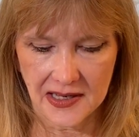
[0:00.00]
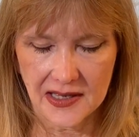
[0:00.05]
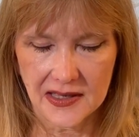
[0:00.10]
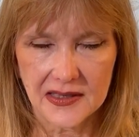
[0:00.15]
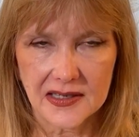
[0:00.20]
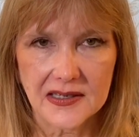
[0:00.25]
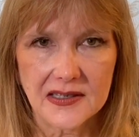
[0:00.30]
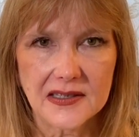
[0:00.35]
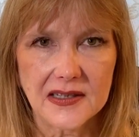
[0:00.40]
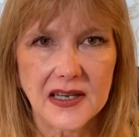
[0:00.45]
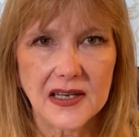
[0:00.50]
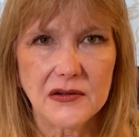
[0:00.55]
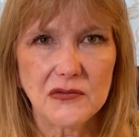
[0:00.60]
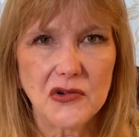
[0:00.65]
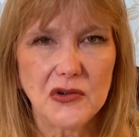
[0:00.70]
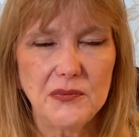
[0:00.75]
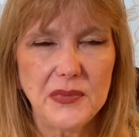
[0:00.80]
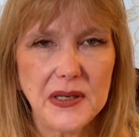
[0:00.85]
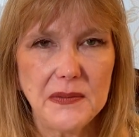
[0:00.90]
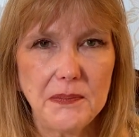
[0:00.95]
The skin
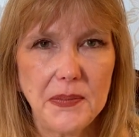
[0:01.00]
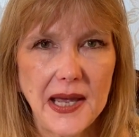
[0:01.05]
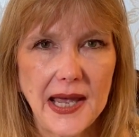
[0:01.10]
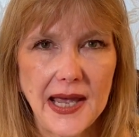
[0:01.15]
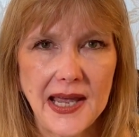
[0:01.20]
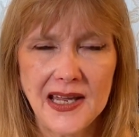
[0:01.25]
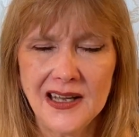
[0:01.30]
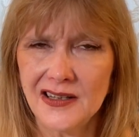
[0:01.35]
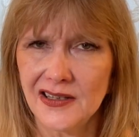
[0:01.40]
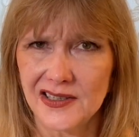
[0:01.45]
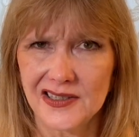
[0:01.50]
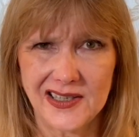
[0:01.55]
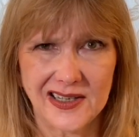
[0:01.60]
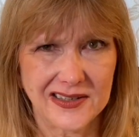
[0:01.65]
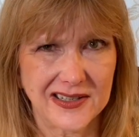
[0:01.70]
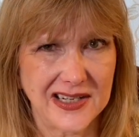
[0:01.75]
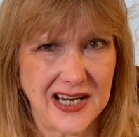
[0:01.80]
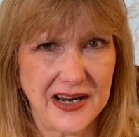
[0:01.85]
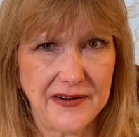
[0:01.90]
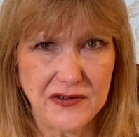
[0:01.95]
will be pale. It
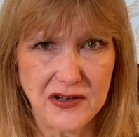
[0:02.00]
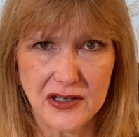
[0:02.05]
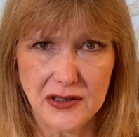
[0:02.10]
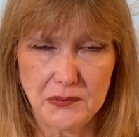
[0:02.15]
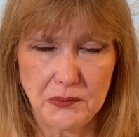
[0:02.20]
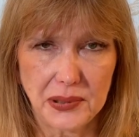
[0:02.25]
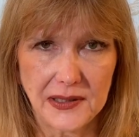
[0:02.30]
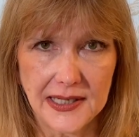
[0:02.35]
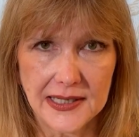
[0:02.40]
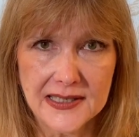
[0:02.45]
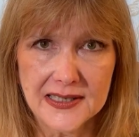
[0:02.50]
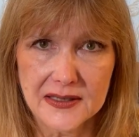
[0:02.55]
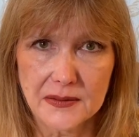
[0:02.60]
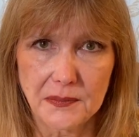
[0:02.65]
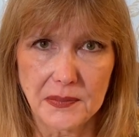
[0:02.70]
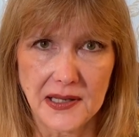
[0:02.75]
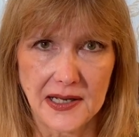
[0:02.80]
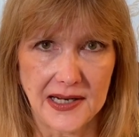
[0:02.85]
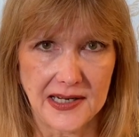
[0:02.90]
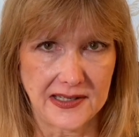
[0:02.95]
doesn't have good blood
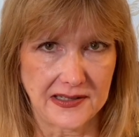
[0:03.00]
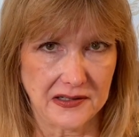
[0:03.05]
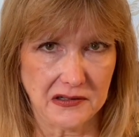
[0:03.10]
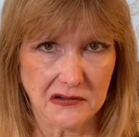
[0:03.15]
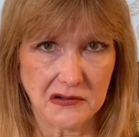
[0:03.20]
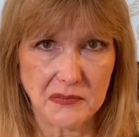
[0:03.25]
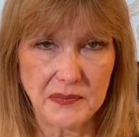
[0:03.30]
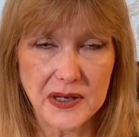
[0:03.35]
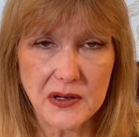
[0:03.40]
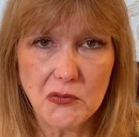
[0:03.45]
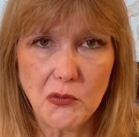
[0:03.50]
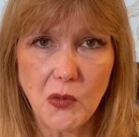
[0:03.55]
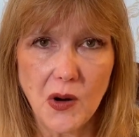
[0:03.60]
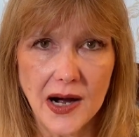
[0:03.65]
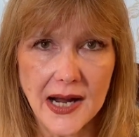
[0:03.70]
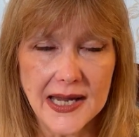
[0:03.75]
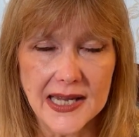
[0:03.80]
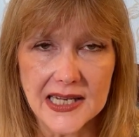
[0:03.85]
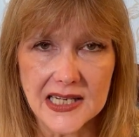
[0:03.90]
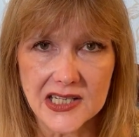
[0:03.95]
supply, so it will be
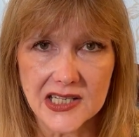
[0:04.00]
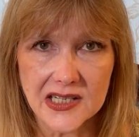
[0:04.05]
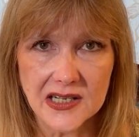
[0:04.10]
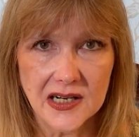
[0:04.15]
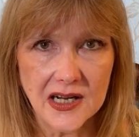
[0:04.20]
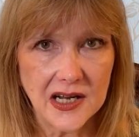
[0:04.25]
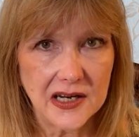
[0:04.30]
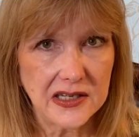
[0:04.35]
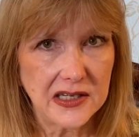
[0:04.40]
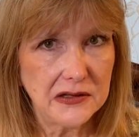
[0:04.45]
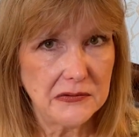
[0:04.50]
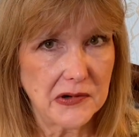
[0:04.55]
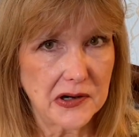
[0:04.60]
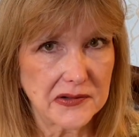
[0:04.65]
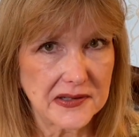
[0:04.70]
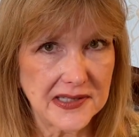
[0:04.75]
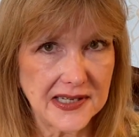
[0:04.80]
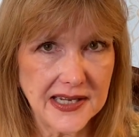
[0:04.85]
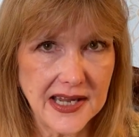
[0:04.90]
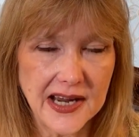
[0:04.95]
white. You
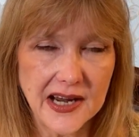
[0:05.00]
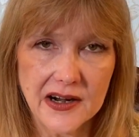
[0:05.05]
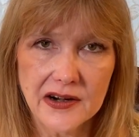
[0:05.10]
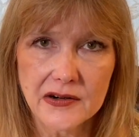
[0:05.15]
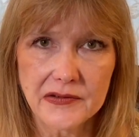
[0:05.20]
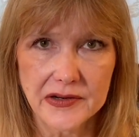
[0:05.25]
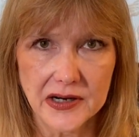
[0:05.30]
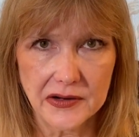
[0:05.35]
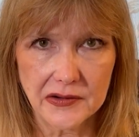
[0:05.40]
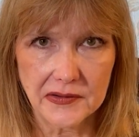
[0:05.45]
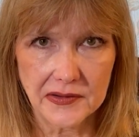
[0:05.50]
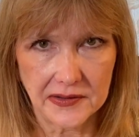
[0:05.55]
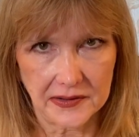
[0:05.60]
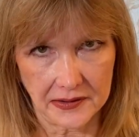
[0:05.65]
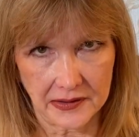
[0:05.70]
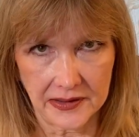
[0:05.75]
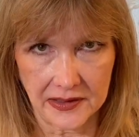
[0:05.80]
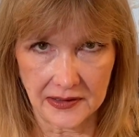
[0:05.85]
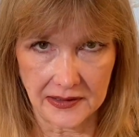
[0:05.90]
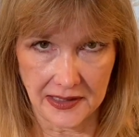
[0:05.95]
won't see hair growth
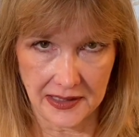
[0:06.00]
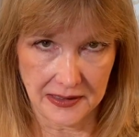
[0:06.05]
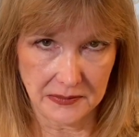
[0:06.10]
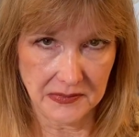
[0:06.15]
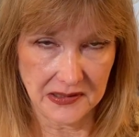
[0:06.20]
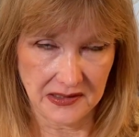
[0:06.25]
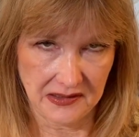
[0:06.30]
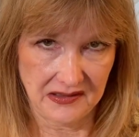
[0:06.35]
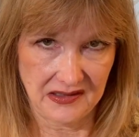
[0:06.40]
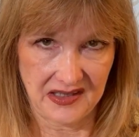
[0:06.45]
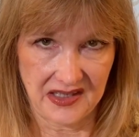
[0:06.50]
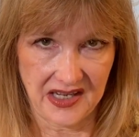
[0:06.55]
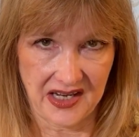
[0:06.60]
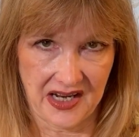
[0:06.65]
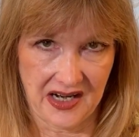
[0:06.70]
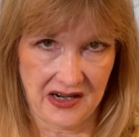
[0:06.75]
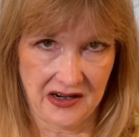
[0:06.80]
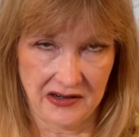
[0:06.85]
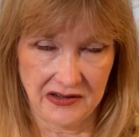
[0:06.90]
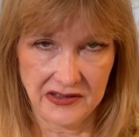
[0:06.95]
on the leg because the
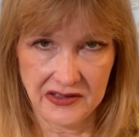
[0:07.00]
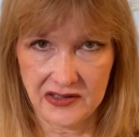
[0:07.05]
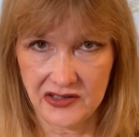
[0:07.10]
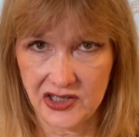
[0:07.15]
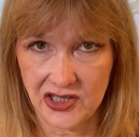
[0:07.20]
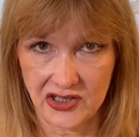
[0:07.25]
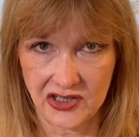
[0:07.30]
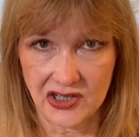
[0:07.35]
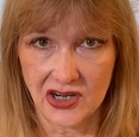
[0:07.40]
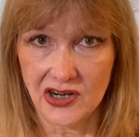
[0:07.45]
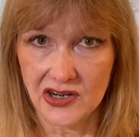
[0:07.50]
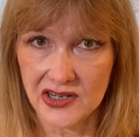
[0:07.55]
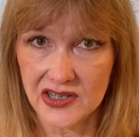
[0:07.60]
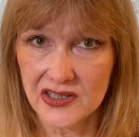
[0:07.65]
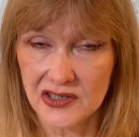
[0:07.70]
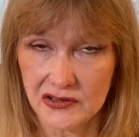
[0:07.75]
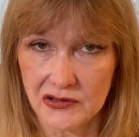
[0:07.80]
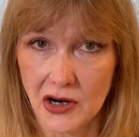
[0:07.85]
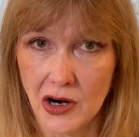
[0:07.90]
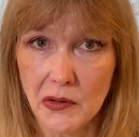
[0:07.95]
hairs just
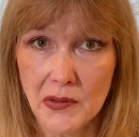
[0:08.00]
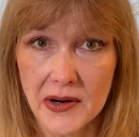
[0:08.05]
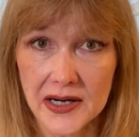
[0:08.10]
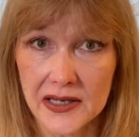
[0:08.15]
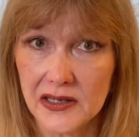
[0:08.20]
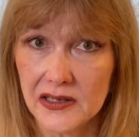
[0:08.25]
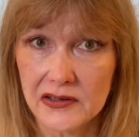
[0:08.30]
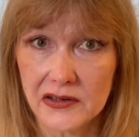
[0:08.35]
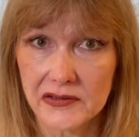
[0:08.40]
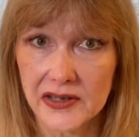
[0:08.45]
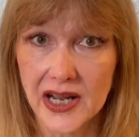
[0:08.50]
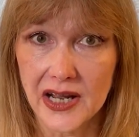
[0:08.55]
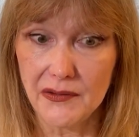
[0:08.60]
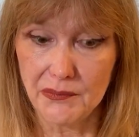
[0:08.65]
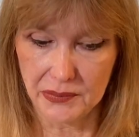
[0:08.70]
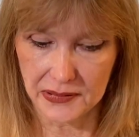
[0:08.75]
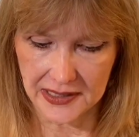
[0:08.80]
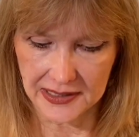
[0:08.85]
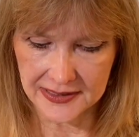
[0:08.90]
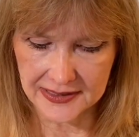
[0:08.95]
aren't growing. You don't have
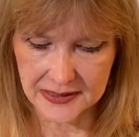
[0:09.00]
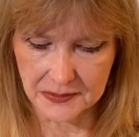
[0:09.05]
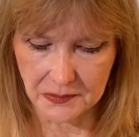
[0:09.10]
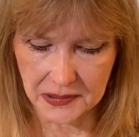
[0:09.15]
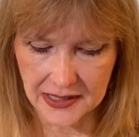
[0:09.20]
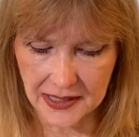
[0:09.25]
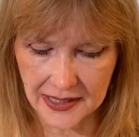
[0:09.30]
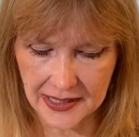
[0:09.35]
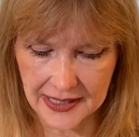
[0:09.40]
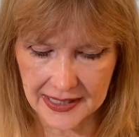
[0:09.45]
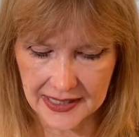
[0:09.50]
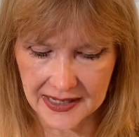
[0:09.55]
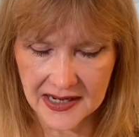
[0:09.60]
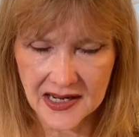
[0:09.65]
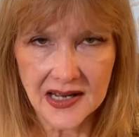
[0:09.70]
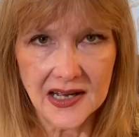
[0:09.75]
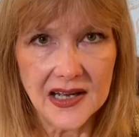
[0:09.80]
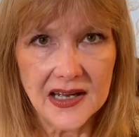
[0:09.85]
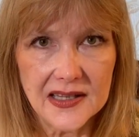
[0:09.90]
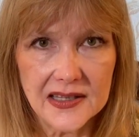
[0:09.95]
blood supply.
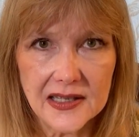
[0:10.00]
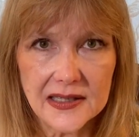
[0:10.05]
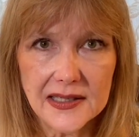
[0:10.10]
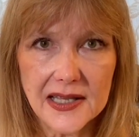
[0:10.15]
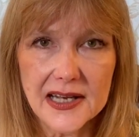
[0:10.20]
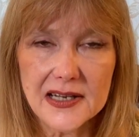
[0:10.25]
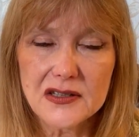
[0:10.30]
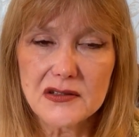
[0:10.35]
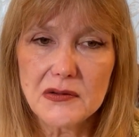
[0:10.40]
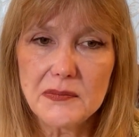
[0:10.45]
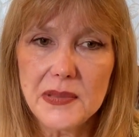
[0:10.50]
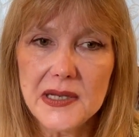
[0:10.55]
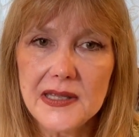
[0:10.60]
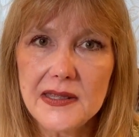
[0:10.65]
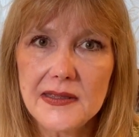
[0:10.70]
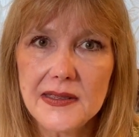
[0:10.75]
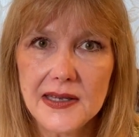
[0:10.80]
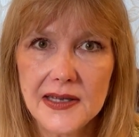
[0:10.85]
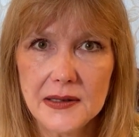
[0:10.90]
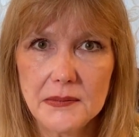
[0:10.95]
The legs will be
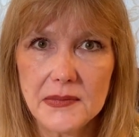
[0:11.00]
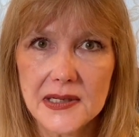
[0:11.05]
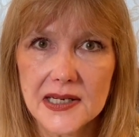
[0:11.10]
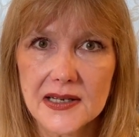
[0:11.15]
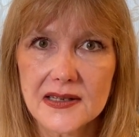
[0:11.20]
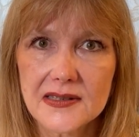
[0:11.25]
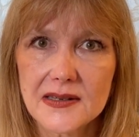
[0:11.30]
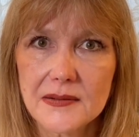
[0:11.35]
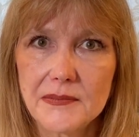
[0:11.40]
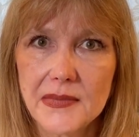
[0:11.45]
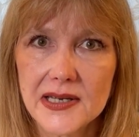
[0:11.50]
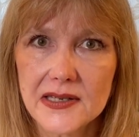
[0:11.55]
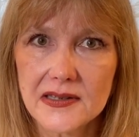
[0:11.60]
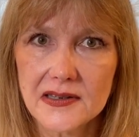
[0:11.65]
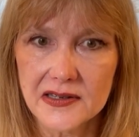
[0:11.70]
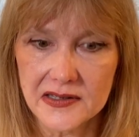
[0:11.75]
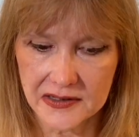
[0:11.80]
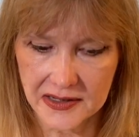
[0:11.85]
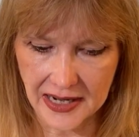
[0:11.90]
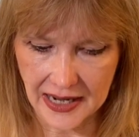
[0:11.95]
thin because the
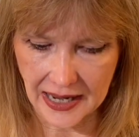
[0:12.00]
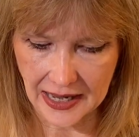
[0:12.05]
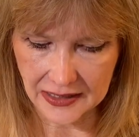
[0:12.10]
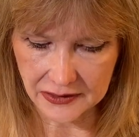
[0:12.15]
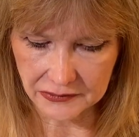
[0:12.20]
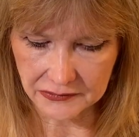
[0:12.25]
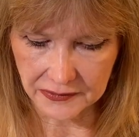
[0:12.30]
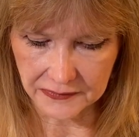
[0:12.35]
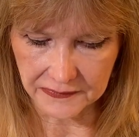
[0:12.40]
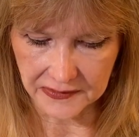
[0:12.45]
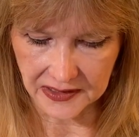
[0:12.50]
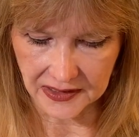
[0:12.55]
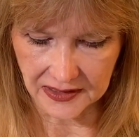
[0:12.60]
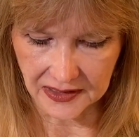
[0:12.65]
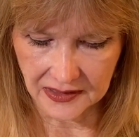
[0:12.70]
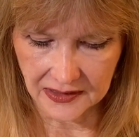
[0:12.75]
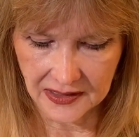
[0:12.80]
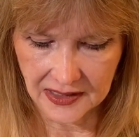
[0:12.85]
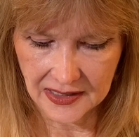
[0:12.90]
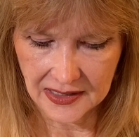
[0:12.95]
muscles are
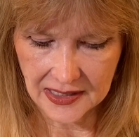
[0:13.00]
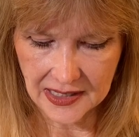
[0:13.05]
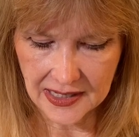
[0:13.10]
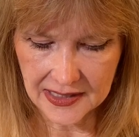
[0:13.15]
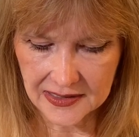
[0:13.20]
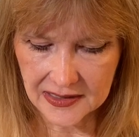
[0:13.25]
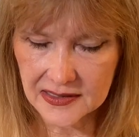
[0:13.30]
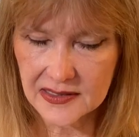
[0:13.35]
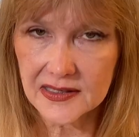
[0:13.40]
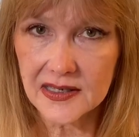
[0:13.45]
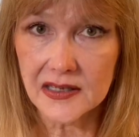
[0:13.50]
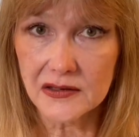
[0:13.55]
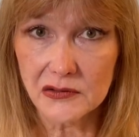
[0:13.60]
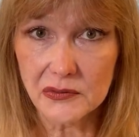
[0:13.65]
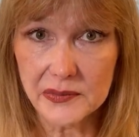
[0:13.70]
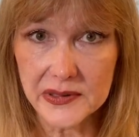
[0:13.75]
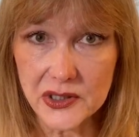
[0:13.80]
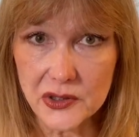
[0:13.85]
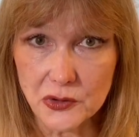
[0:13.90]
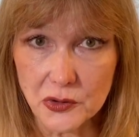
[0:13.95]
atrophying, and the skin will
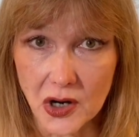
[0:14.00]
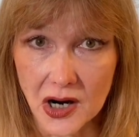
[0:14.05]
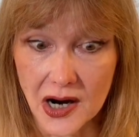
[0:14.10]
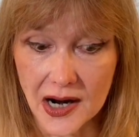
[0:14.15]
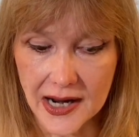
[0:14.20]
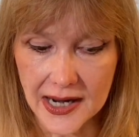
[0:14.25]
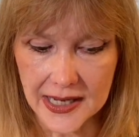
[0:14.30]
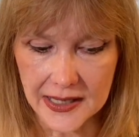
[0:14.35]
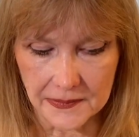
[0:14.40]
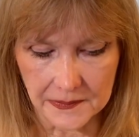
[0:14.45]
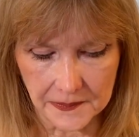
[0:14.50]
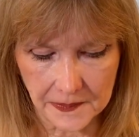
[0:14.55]
be dry.